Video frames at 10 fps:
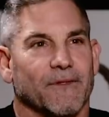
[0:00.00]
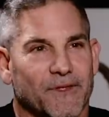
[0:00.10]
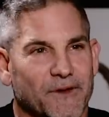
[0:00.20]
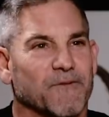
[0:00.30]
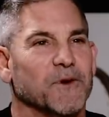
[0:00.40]

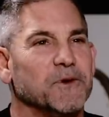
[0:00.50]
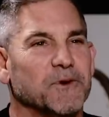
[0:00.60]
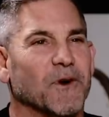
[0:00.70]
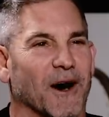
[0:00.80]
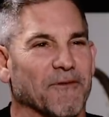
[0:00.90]
The
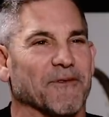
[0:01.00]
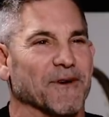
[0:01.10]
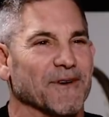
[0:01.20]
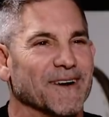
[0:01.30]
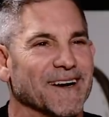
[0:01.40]
voodoo
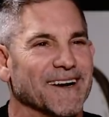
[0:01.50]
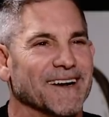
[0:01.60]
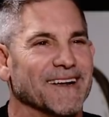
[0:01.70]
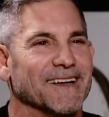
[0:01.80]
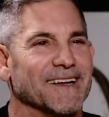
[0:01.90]
offer
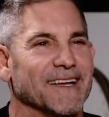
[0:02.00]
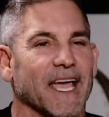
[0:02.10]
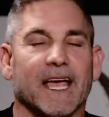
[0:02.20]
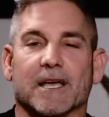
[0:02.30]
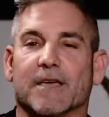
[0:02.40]

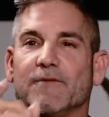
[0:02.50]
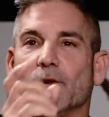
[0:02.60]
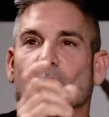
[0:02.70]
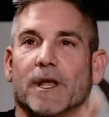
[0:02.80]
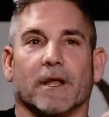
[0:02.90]
hey, I'll give
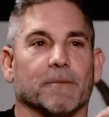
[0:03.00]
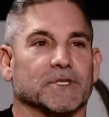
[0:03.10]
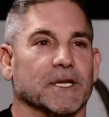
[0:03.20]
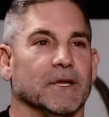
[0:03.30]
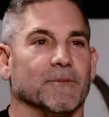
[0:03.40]
you
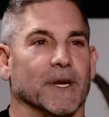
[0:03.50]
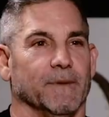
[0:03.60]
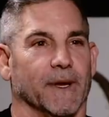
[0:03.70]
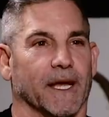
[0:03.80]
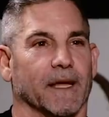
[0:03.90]
100% of your
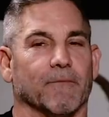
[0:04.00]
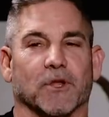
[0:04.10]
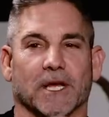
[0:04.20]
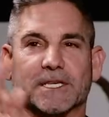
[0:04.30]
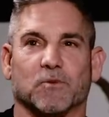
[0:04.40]
money back
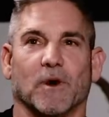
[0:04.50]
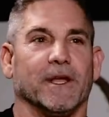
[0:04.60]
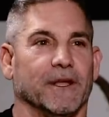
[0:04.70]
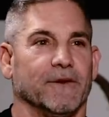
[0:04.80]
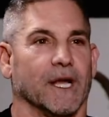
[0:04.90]
plus
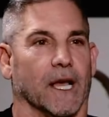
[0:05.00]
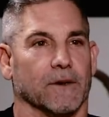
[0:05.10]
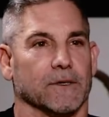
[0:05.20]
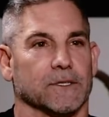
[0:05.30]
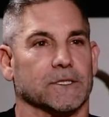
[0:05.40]

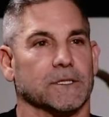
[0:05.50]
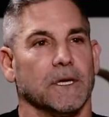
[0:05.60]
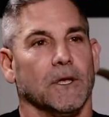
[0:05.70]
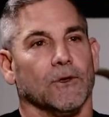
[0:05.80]
$100.